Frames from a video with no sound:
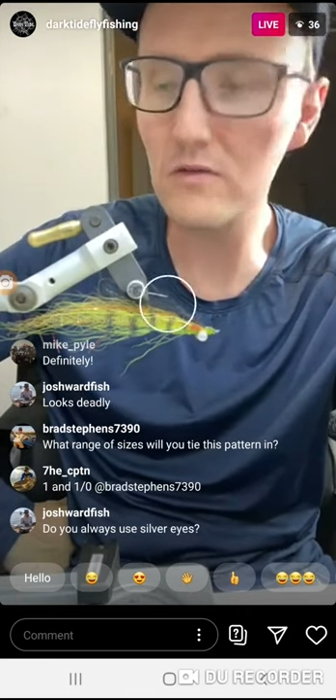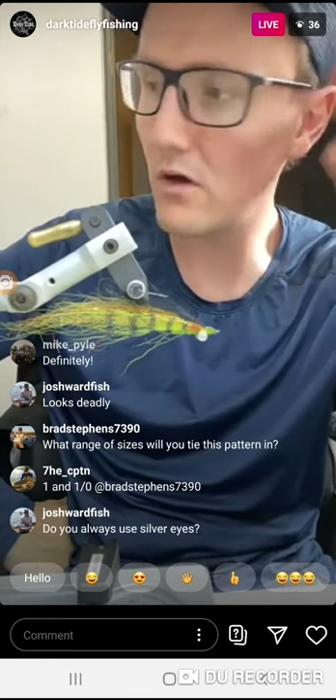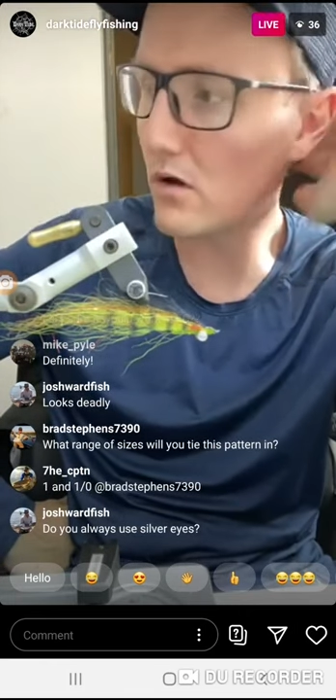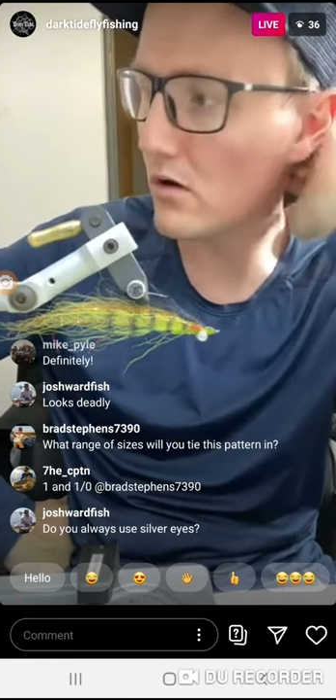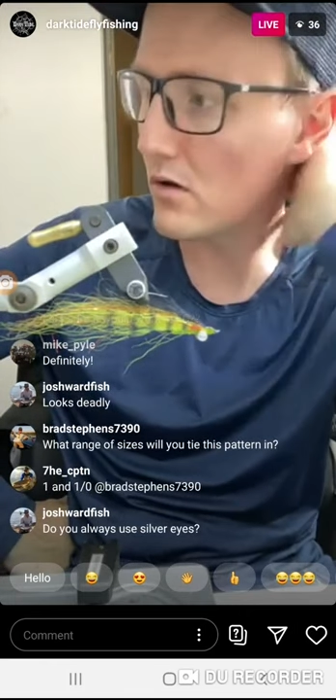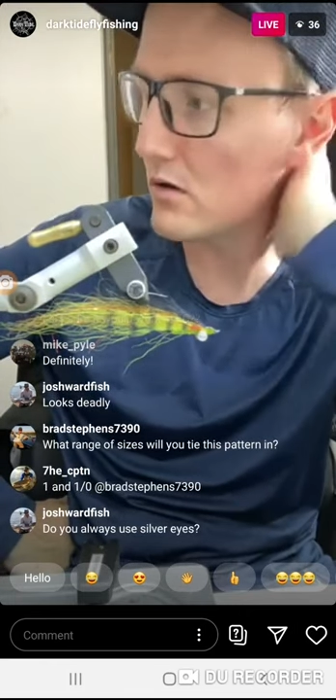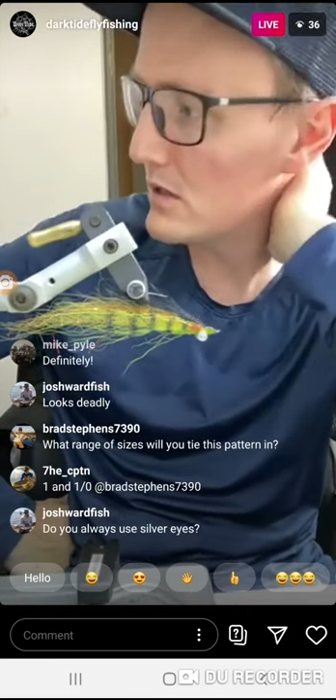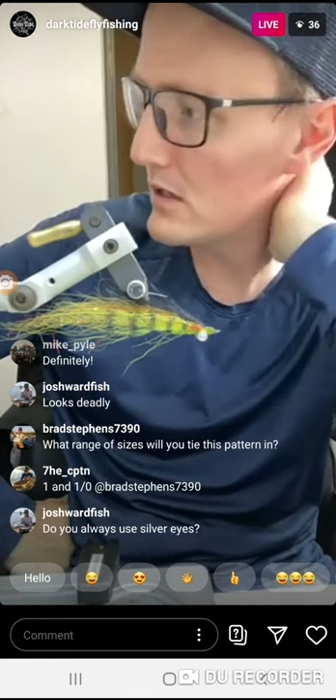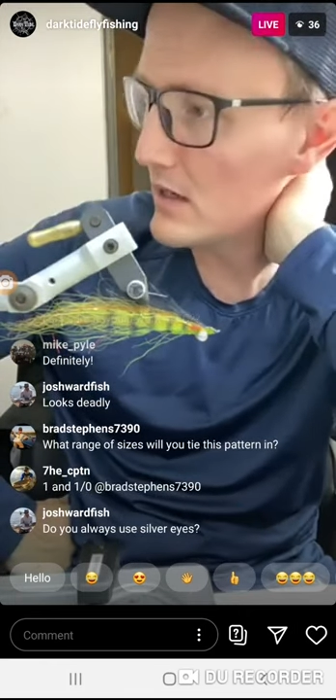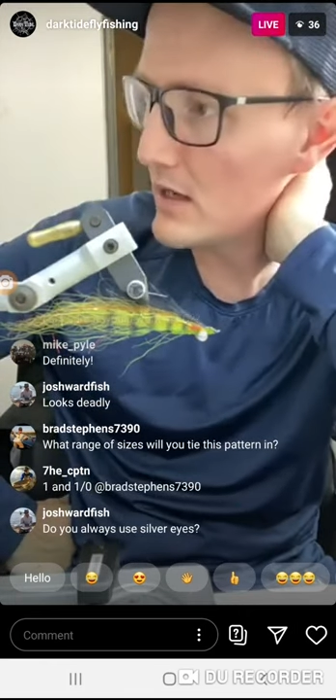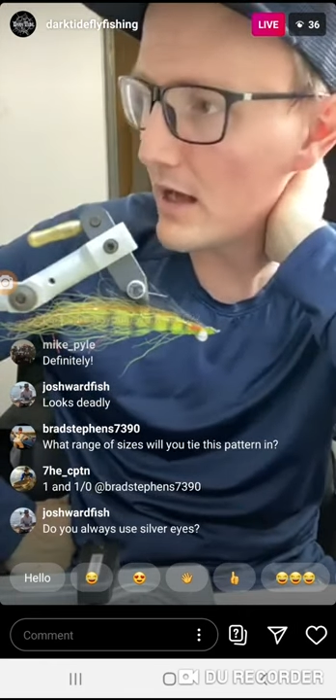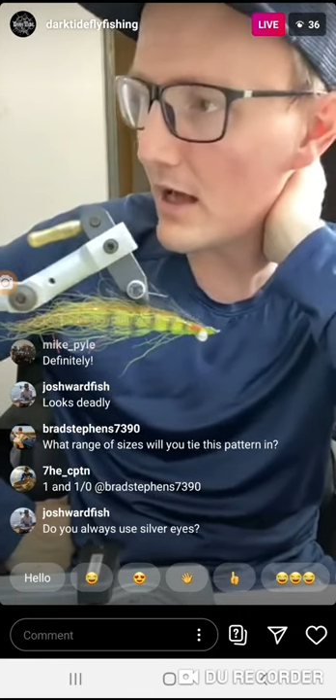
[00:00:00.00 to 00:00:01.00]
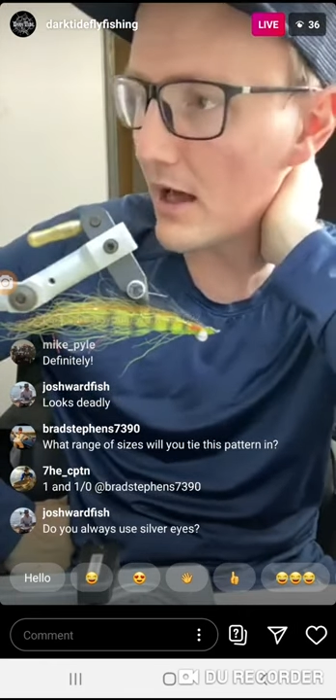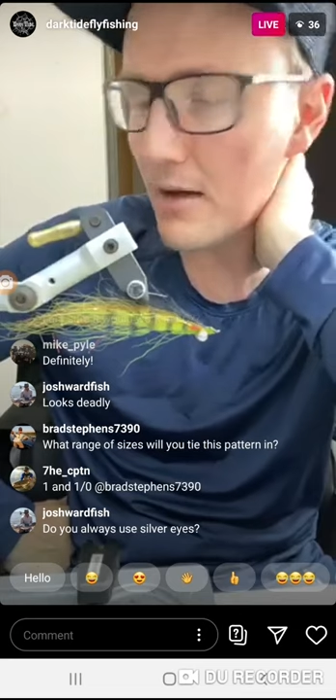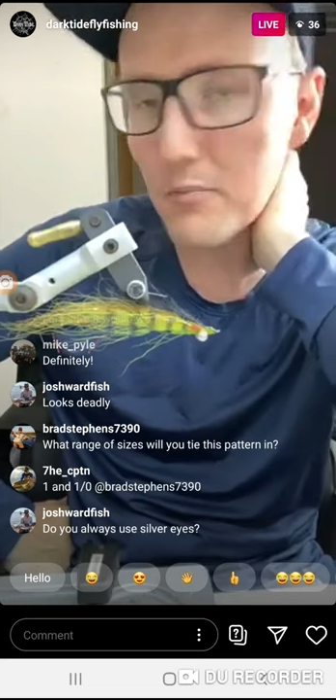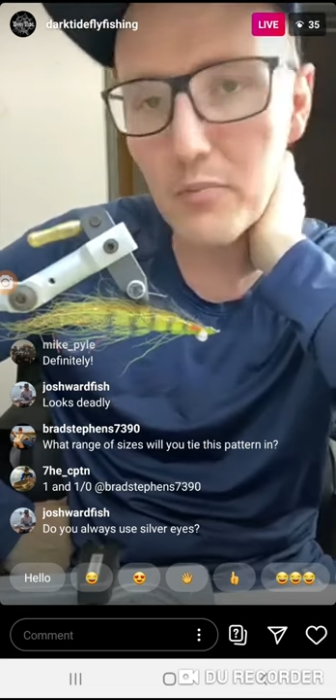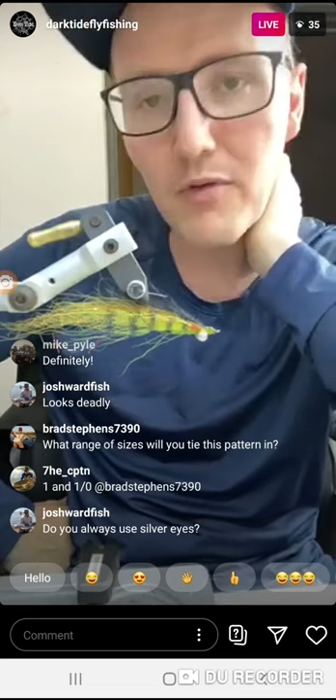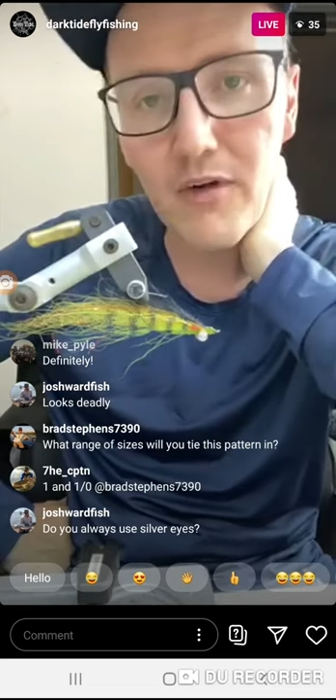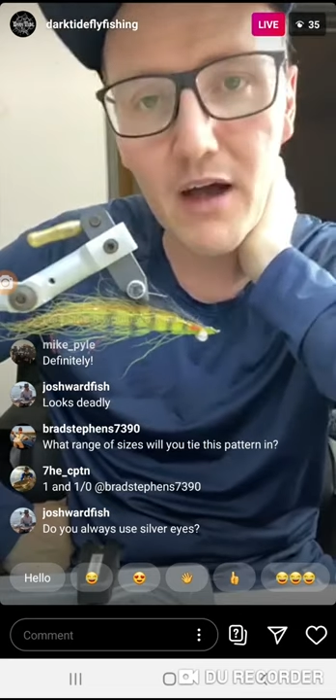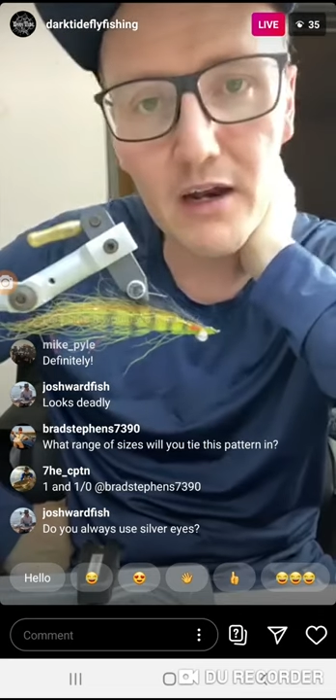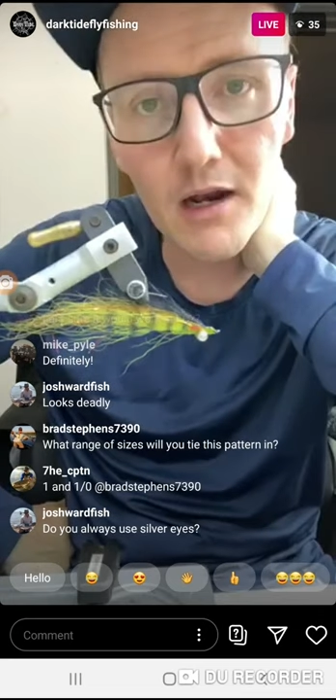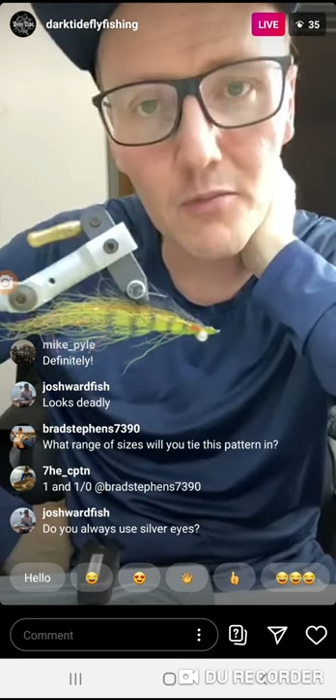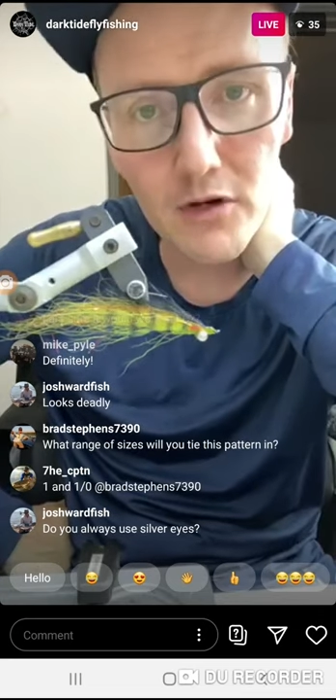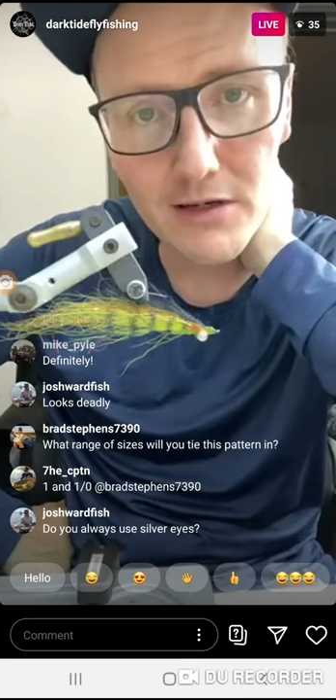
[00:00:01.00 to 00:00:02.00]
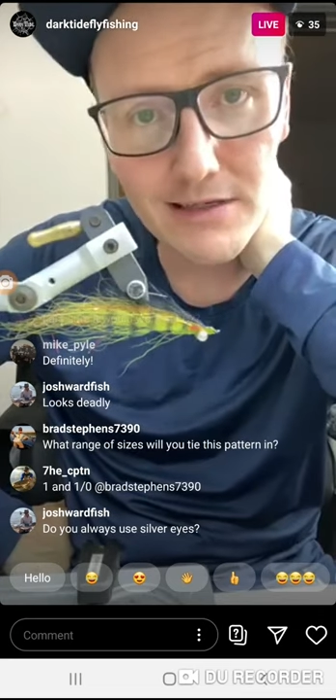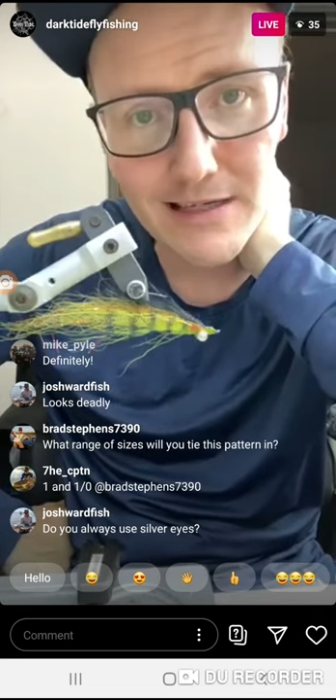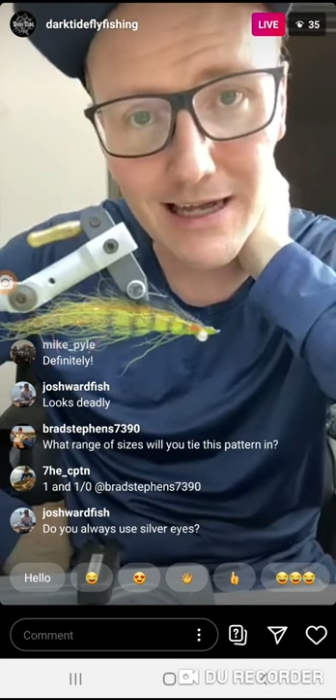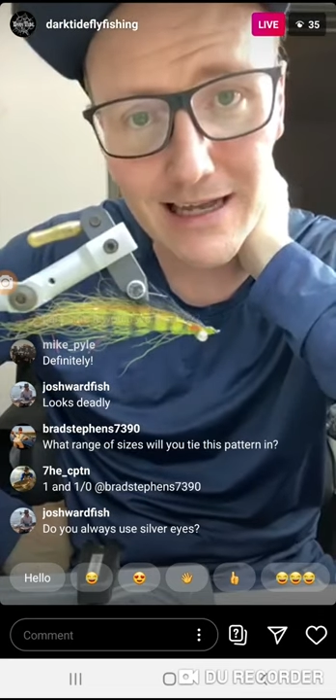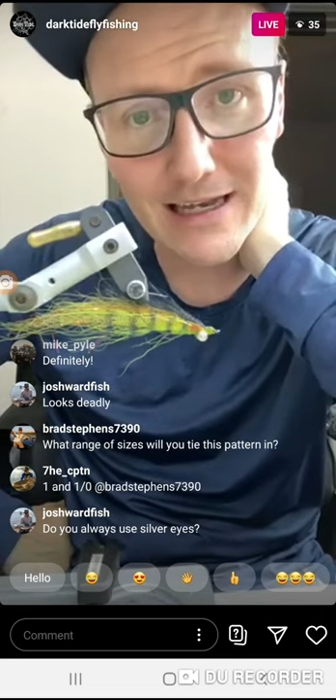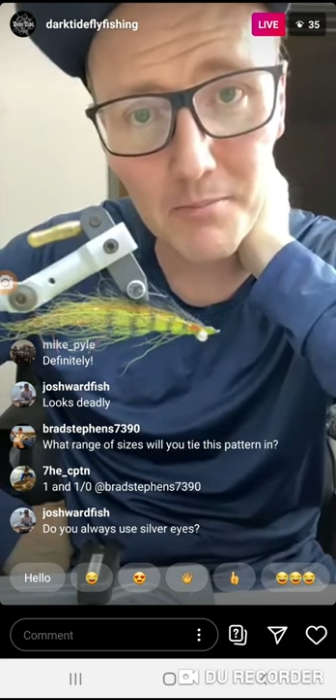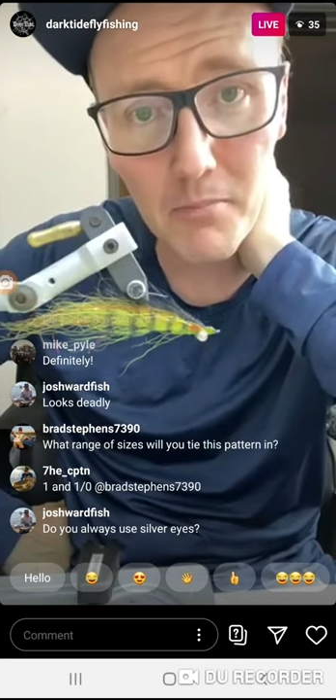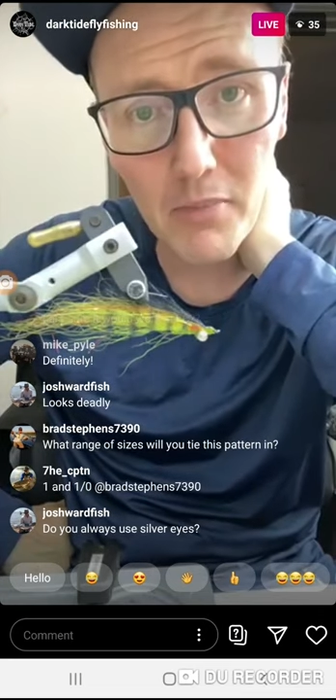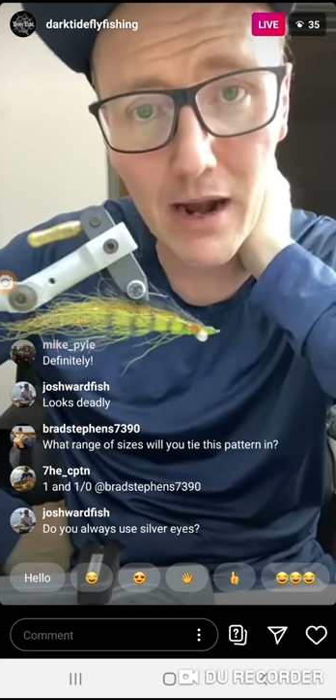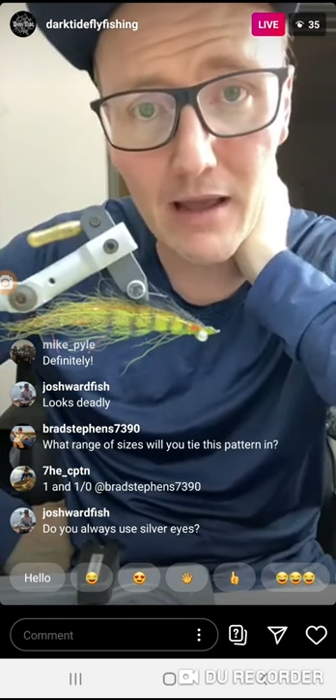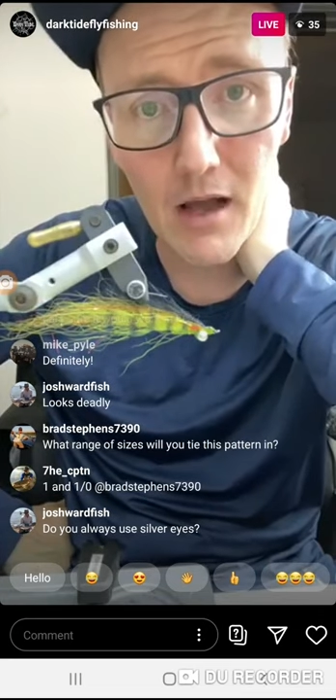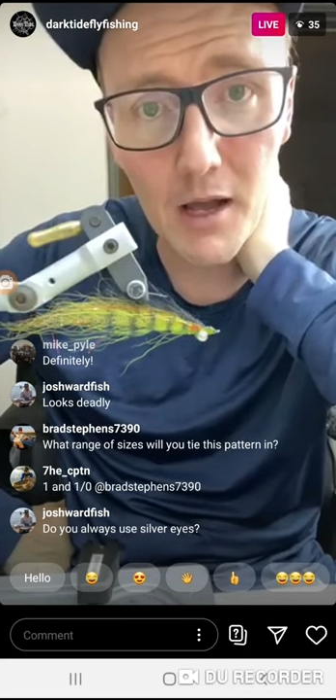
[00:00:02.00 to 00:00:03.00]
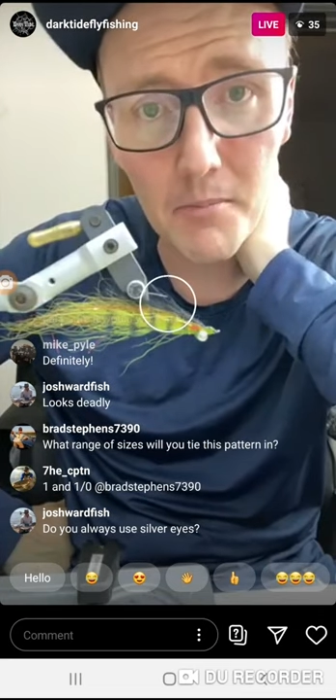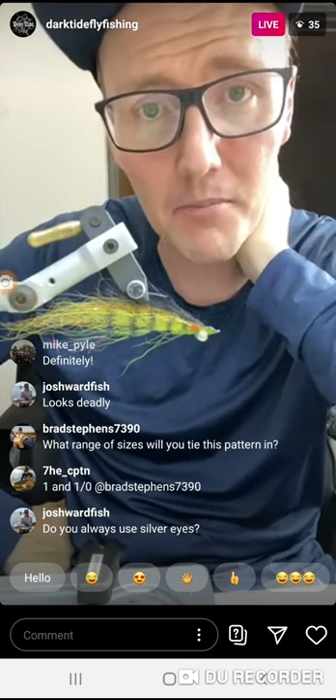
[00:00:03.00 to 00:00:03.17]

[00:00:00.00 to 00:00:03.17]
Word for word: So, uh, provided I'm not entirely bra- uh,